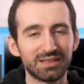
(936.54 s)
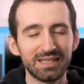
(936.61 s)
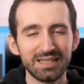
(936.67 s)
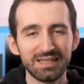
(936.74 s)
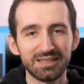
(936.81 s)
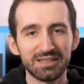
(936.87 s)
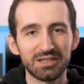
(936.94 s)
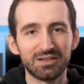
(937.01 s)

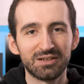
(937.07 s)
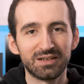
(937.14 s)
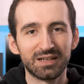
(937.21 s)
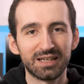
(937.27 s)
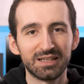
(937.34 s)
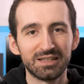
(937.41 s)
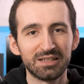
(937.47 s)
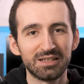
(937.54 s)
easier
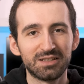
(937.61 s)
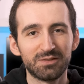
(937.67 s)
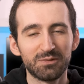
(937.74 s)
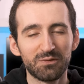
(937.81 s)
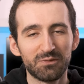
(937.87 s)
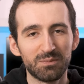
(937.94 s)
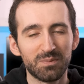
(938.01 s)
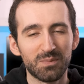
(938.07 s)
and
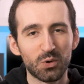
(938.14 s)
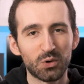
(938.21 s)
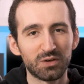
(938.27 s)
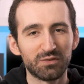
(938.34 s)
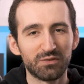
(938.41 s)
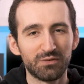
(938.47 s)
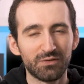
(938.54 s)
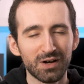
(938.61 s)

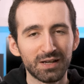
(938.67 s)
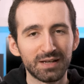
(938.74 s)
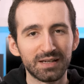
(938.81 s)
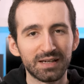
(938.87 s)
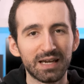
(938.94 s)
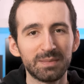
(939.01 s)
more fun.